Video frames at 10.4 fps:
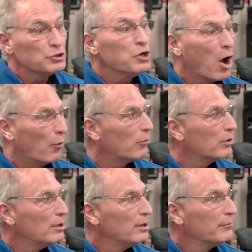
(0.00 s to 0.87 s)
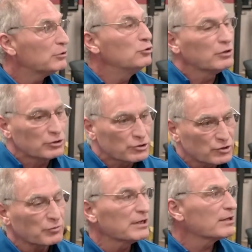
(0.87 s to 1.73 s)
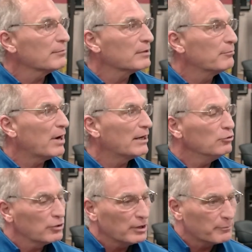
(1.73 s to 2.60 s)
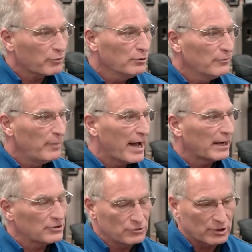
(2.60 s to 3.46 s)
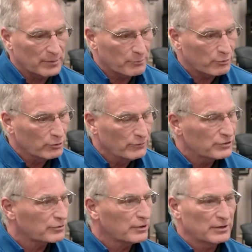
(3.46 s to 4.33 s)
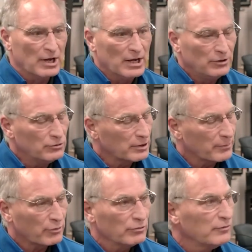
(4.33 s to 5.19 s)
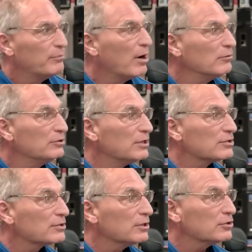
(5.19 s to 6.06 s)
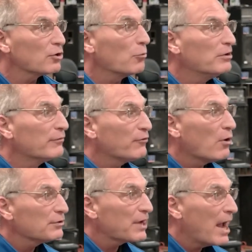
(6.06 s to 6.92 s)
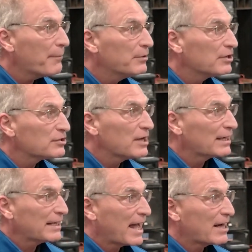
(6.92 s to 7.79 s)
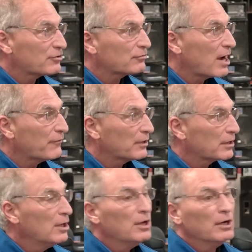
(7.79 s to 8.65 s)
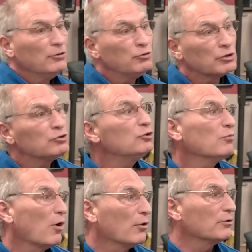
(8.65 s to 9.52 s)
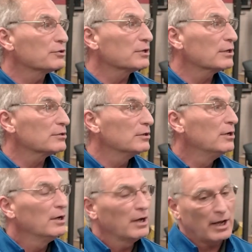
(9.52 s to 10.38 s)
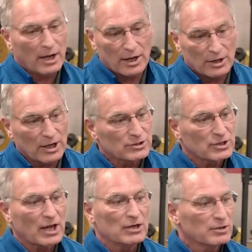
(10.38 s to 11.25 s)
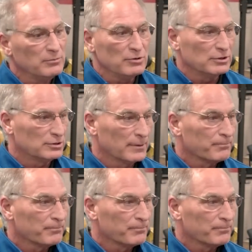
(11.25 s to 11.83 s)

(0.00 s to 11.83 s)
No. Right. But you can strengthen up the body. You can improve balance. You can improve strength. You can improve bone density. So when the falls happen, it's not catastrophic. You can do all those things. And it's a community.